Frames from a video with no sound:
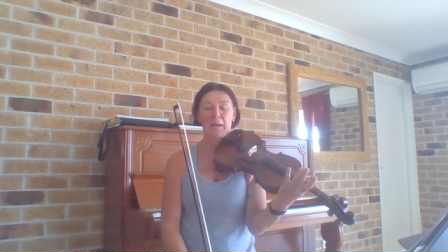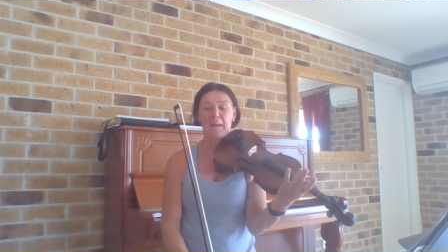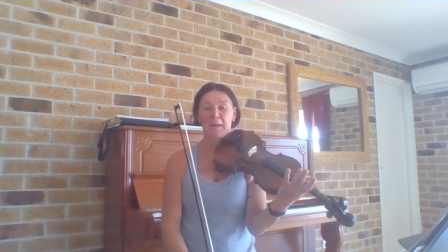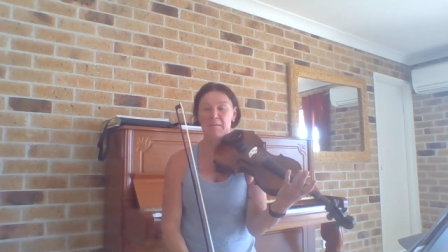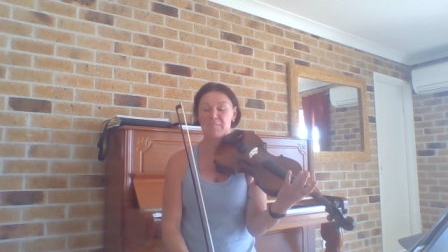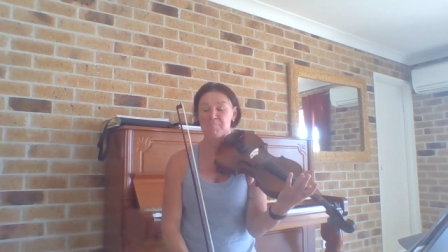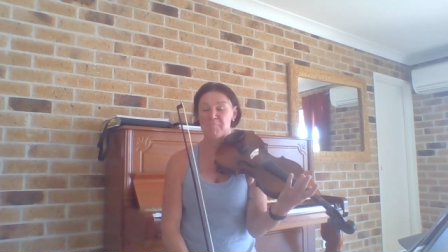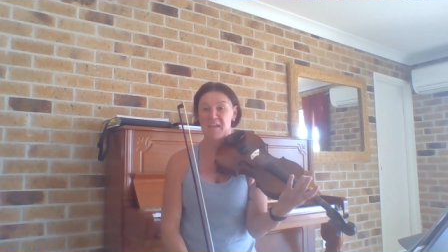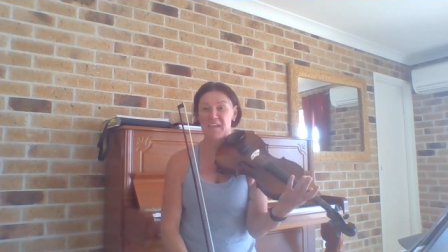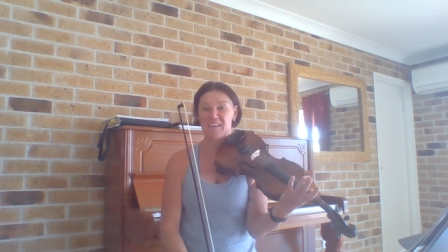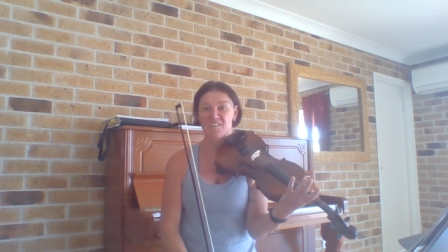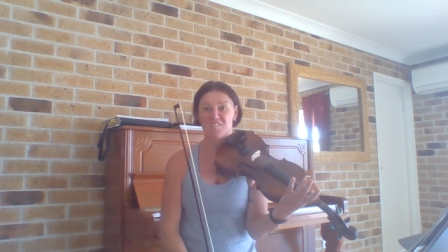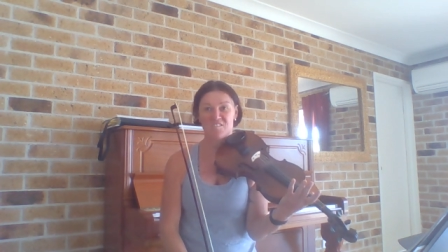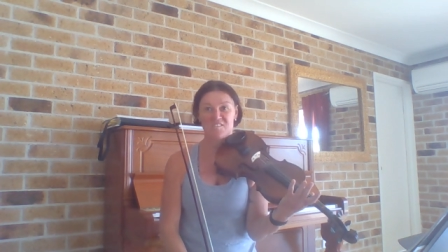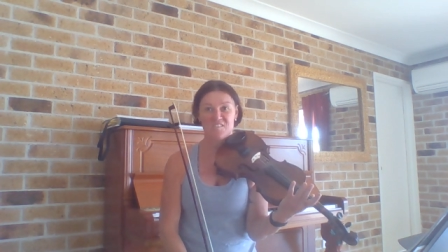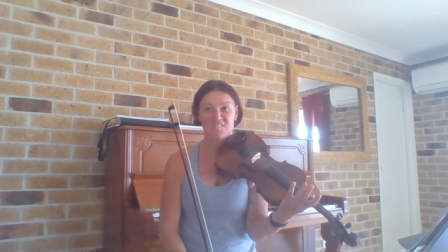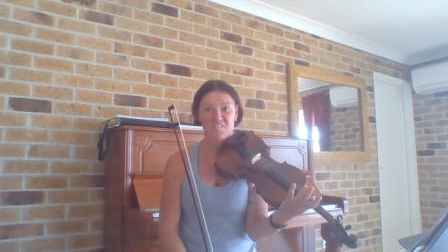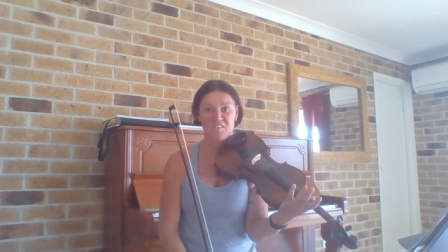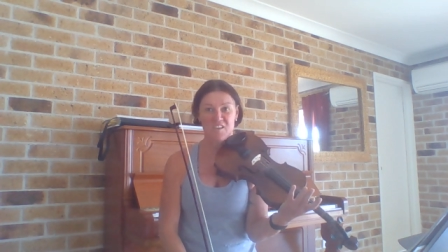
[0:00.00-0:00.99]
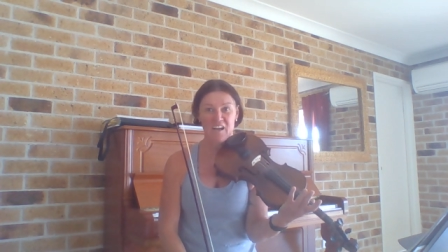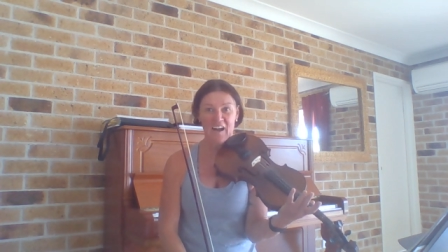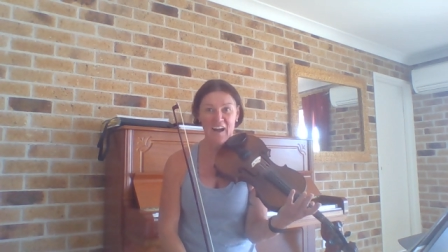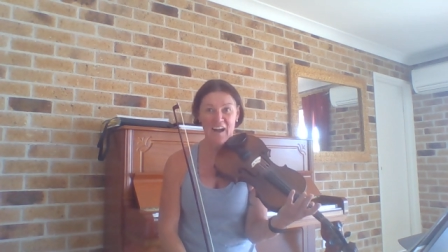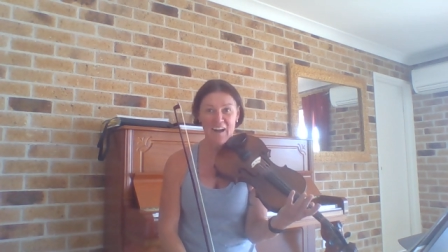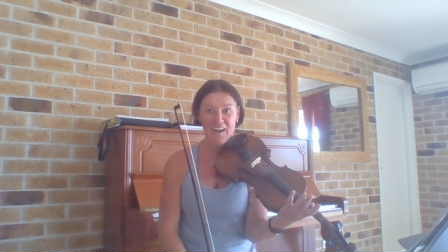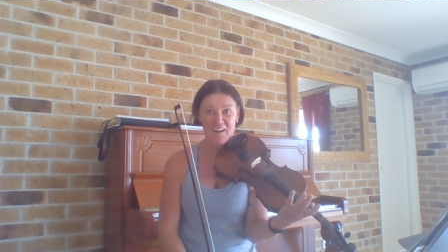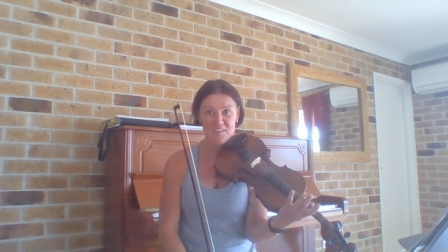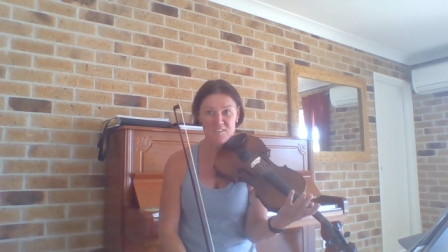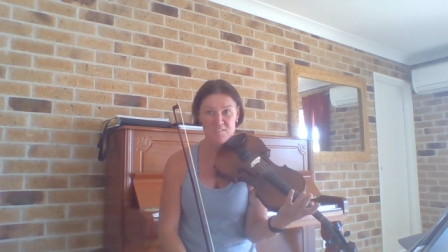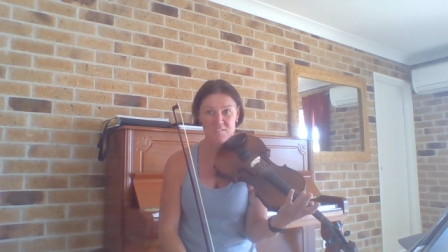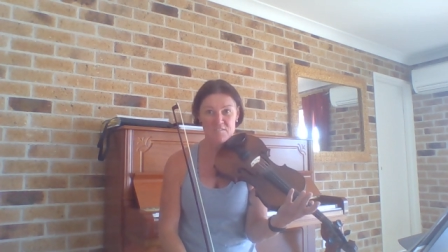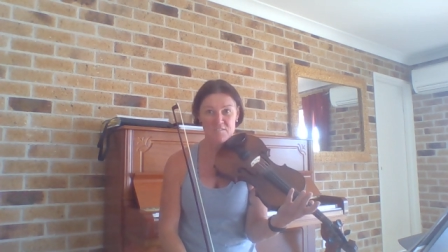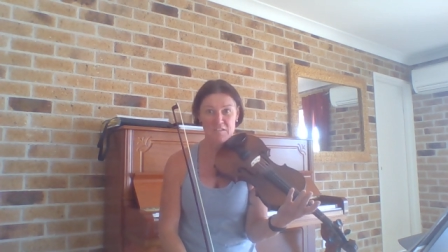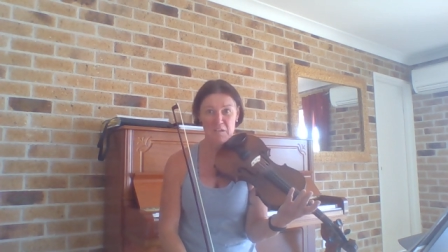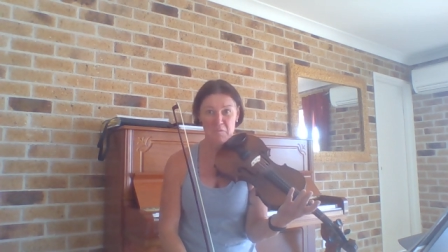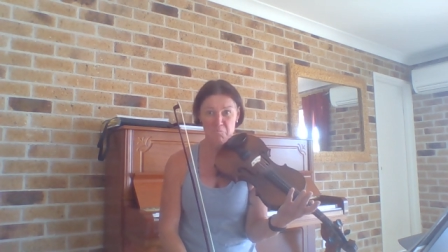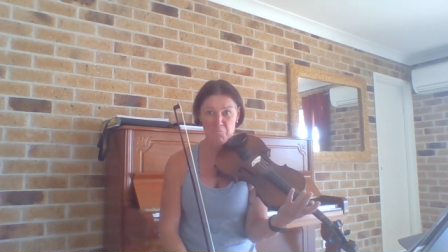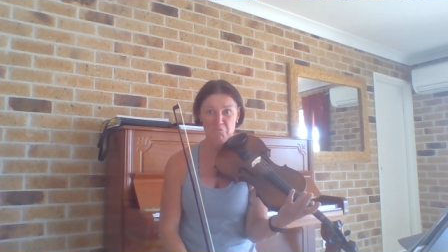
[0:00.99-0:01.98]
It makes the tas
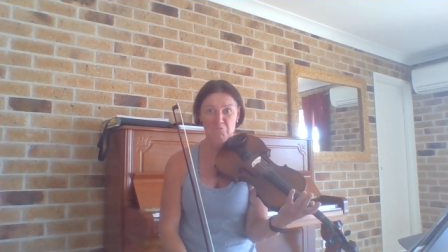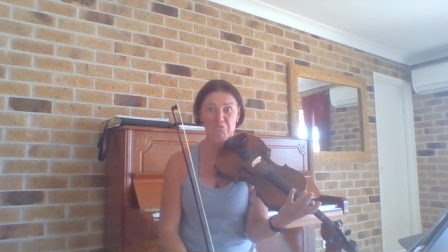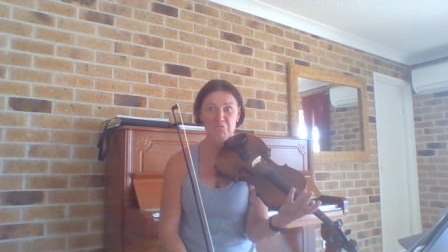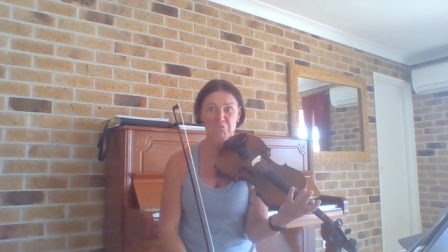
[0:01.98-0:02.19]
seem